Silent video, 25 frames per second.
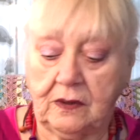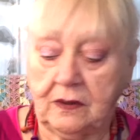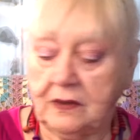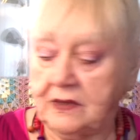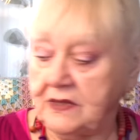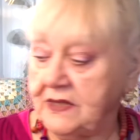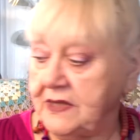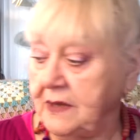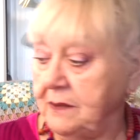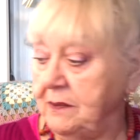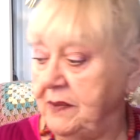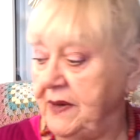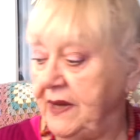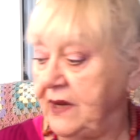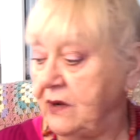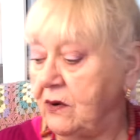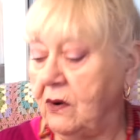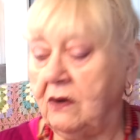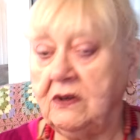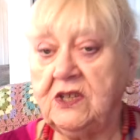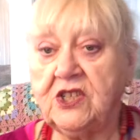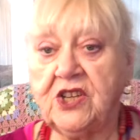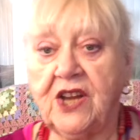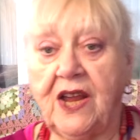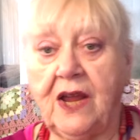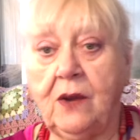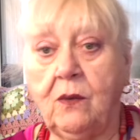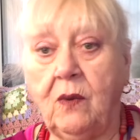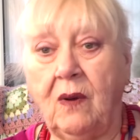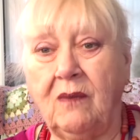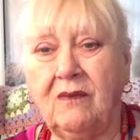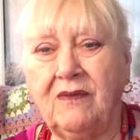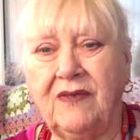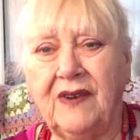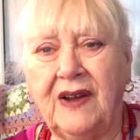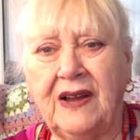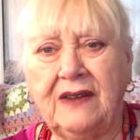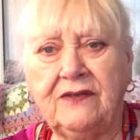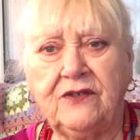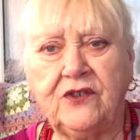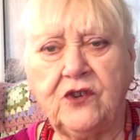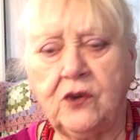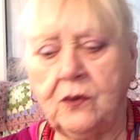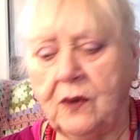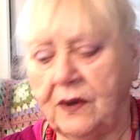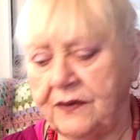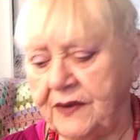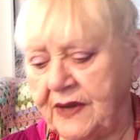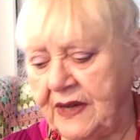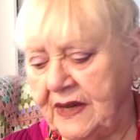Simply Crochet one five two,
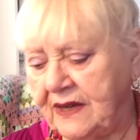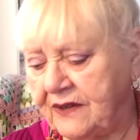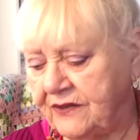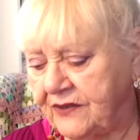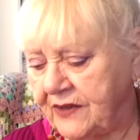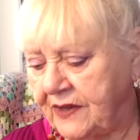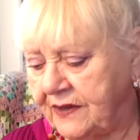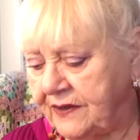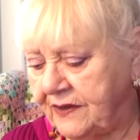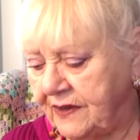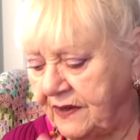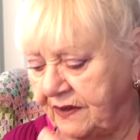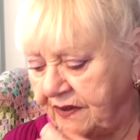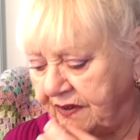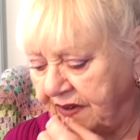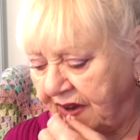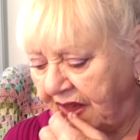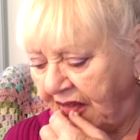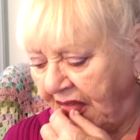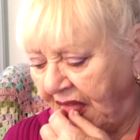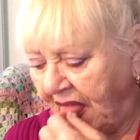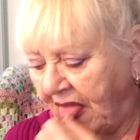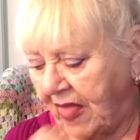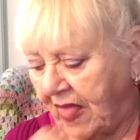I think I said, didn't I?